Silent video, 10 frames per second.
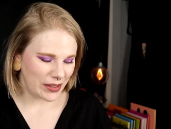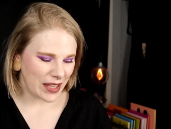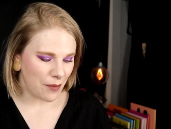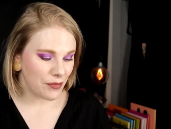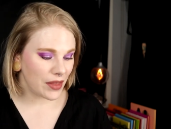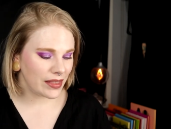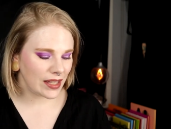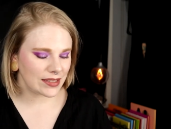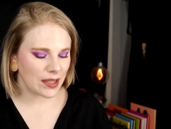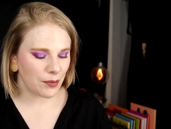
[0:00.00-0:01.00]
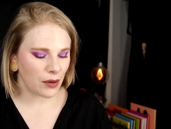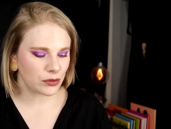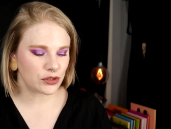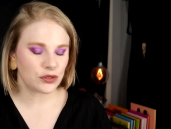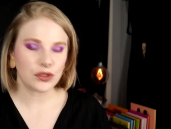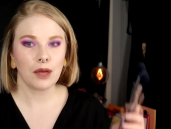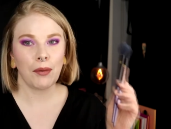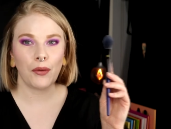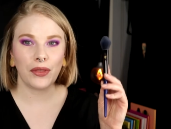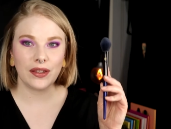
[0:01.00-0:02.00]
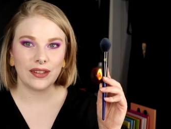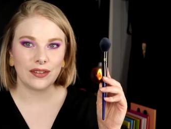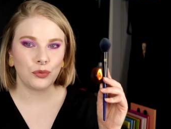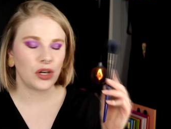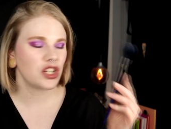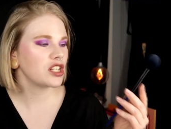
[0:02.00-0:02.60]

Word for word: But yeah, Next up I want to talk about this brush.